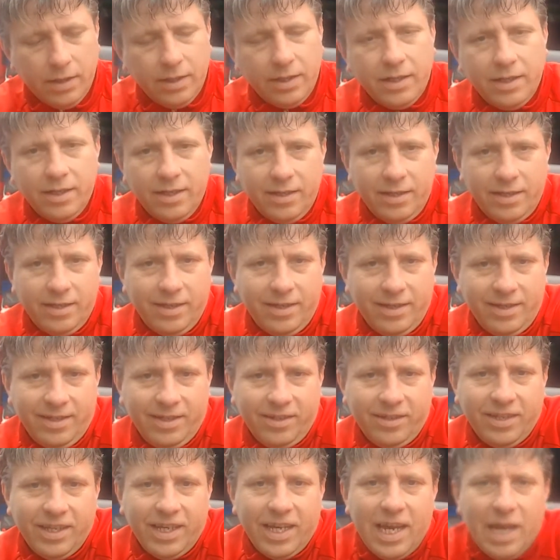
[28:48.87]

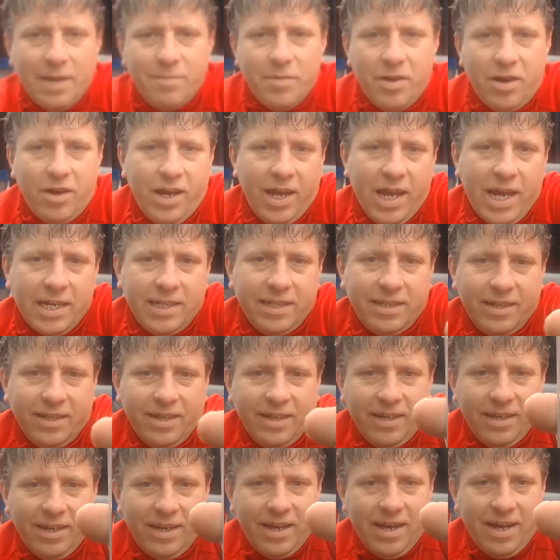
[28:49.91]
Another game that I had.
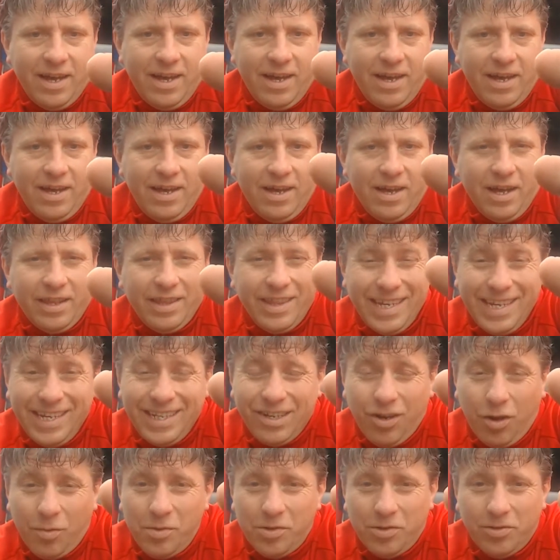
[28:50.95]
I think
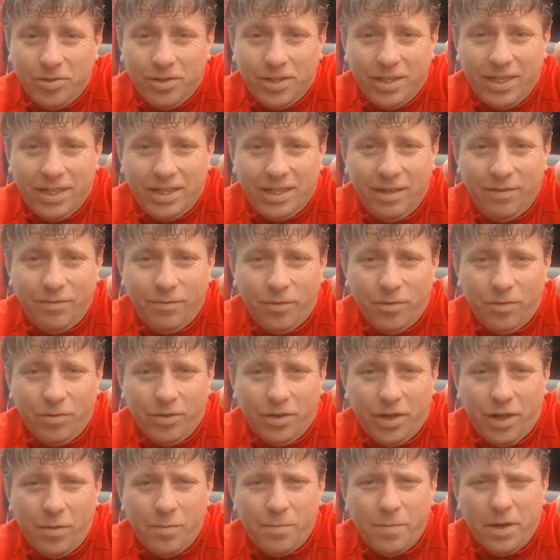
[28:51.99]
Commodore 64
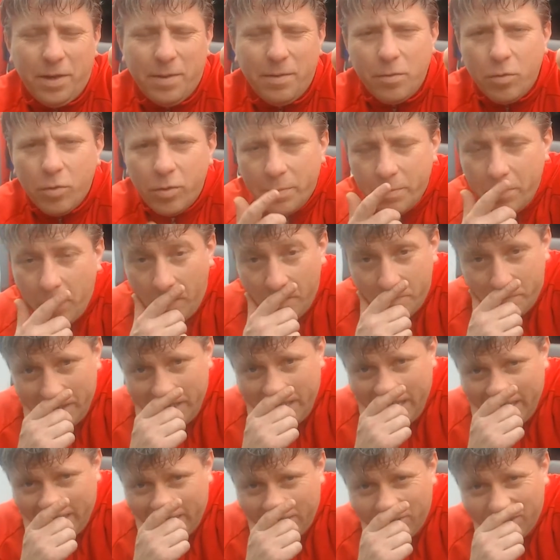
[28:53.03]
though, but it might have been
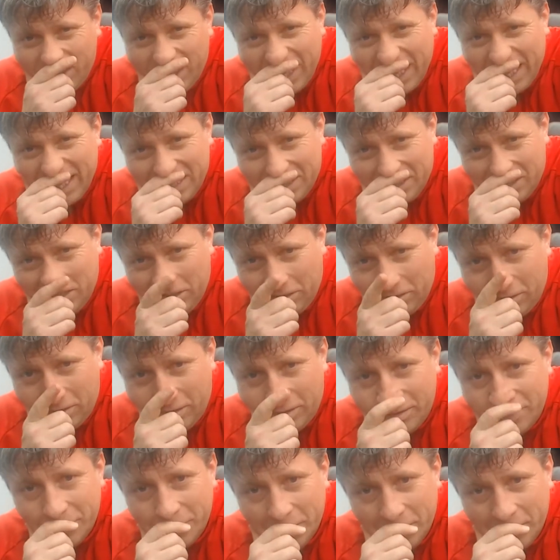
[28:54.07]
just
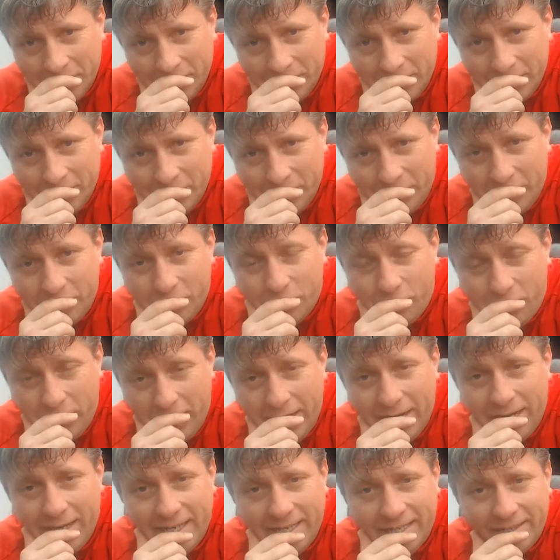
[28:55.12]
Kickstart. But
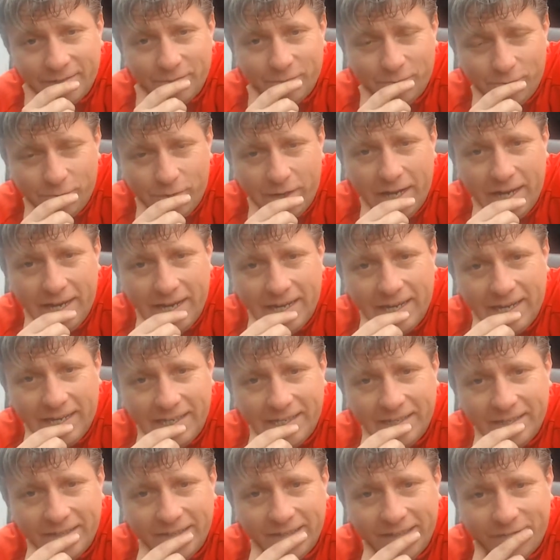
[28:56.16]
really, really
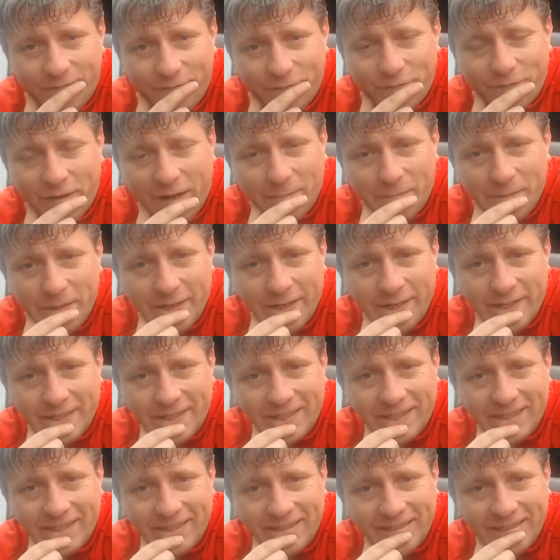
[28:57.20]

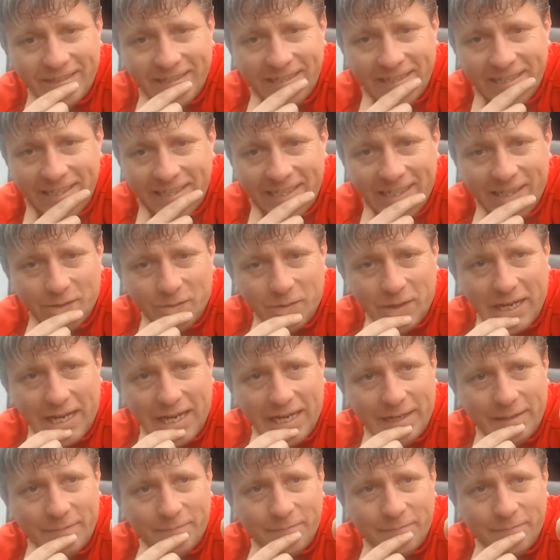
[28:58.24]
fabulous little game.